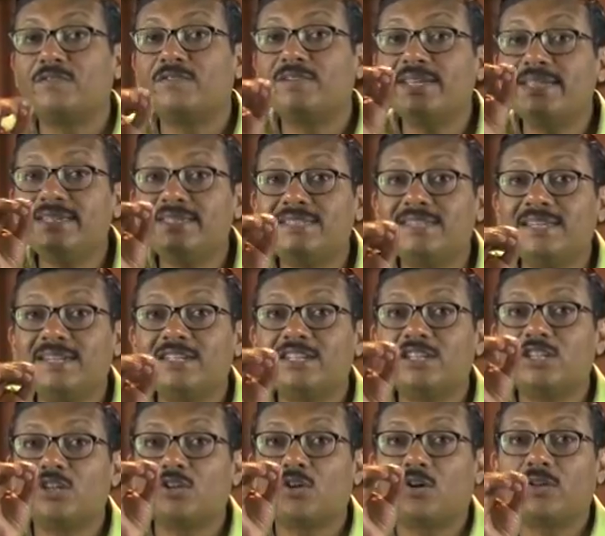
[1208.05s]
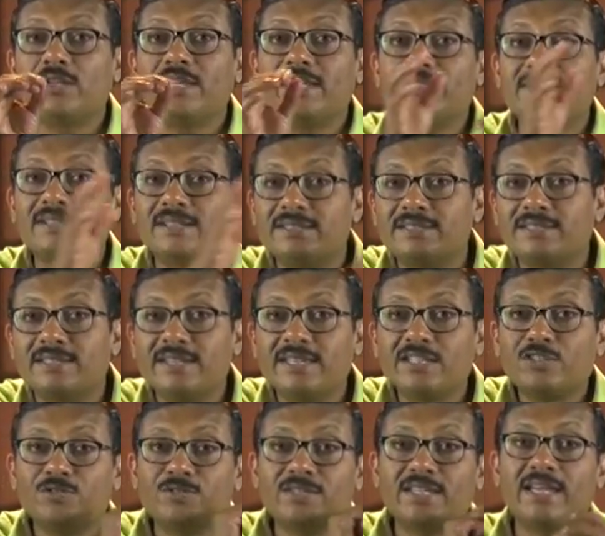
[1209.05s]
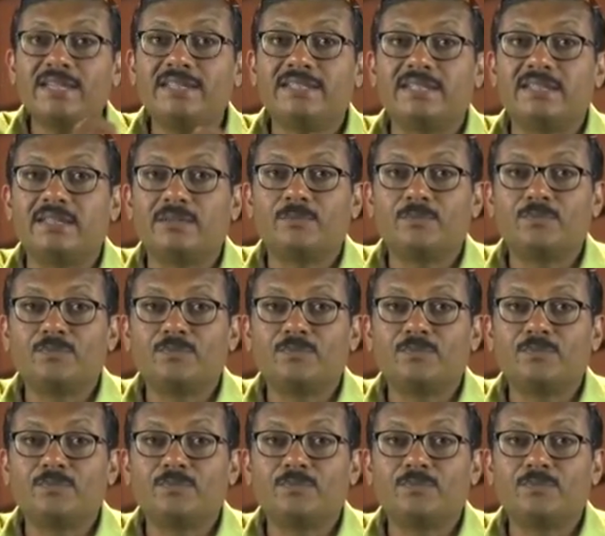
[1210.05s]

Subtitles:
recent knowledge concerning society.